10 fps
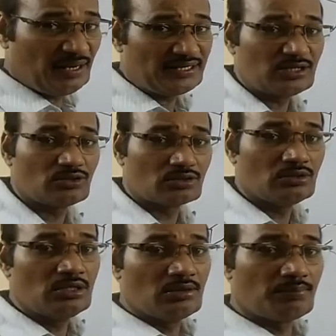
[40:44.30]
take
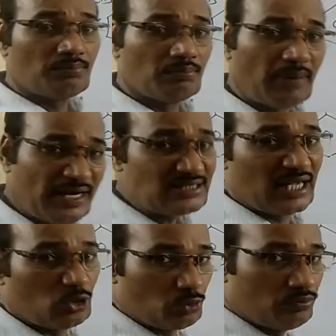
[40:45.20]
minus I
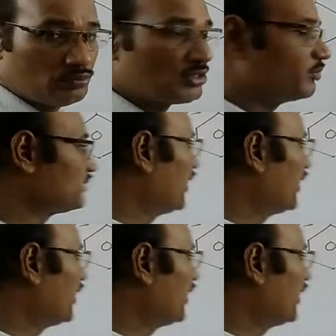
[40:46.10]
group, suppose